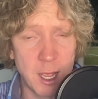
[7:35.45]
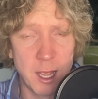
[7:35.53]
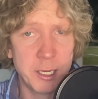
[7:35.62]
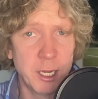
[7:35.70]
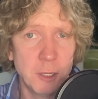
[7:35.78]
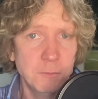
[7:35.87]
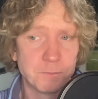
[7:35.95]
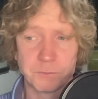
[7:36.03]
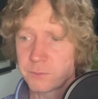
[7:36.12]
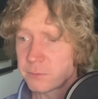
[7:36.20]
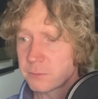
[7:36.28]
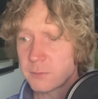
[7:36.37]

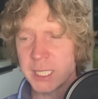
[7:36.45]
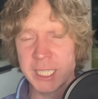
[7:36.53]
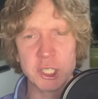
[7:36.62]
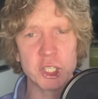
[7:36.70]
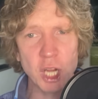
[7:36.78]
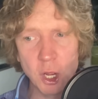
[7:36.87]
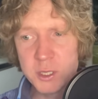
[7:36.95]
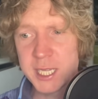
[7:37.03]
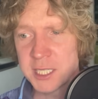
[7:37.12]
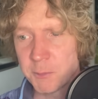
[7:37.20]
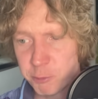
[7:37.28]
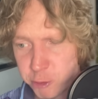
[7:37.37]
It shows
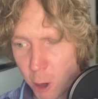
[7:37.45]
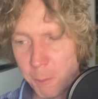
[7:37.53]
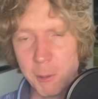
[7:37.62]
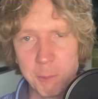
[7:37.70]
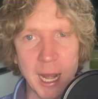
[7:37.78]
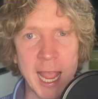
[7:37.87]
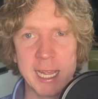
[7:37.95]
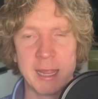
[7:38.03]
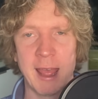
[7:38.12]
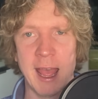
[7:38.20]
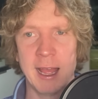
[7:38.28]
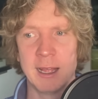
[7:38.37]
there's a proper player
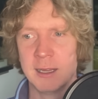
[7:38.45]
there.